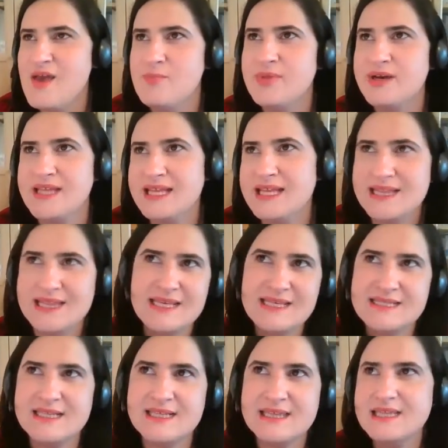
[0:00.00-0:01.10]
but at
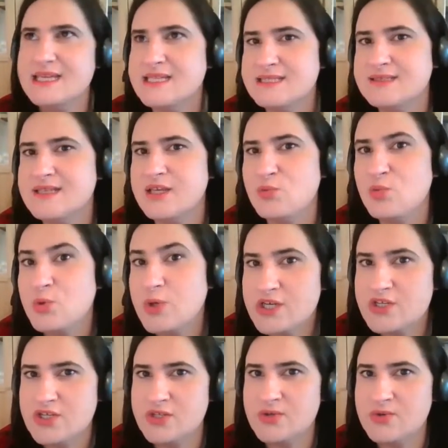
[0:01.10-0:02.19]
least the leads that
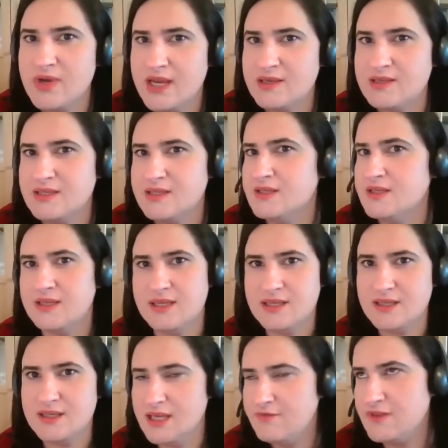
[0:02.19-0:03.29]
were generated,
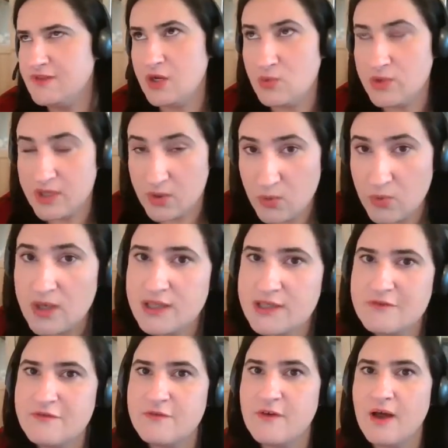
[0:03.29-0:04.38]
if they were
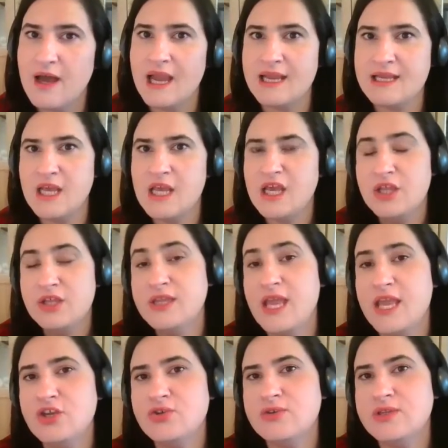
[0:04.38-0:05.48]
qualified,
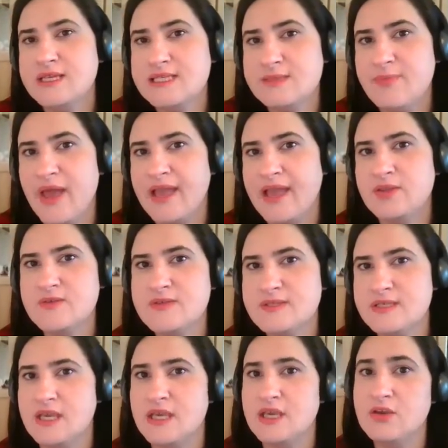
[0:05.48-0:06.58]
they should expect to
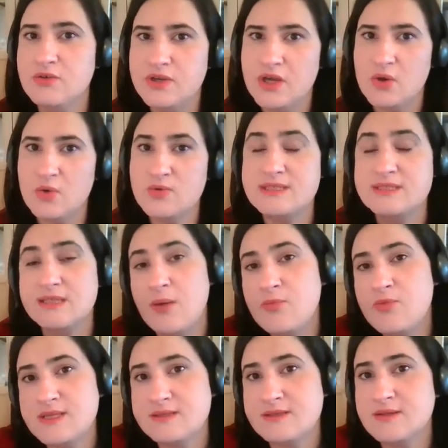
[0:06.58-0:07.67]
see,
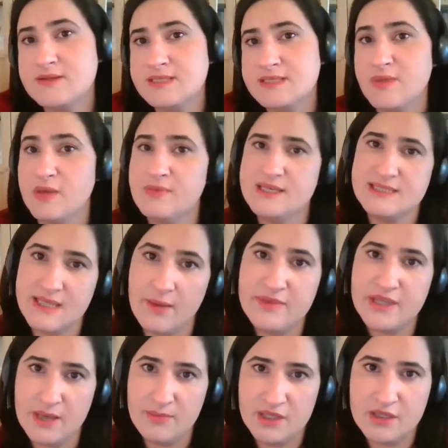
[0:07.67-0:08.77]
some results maybe
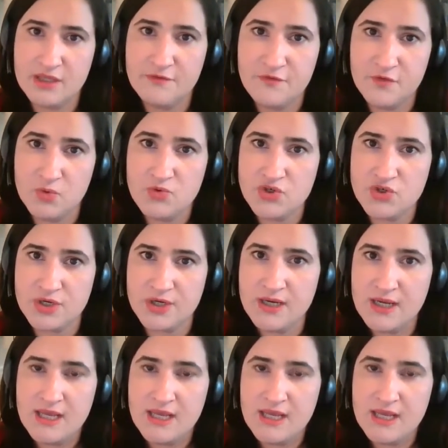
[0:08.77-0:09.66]
sometime in the future.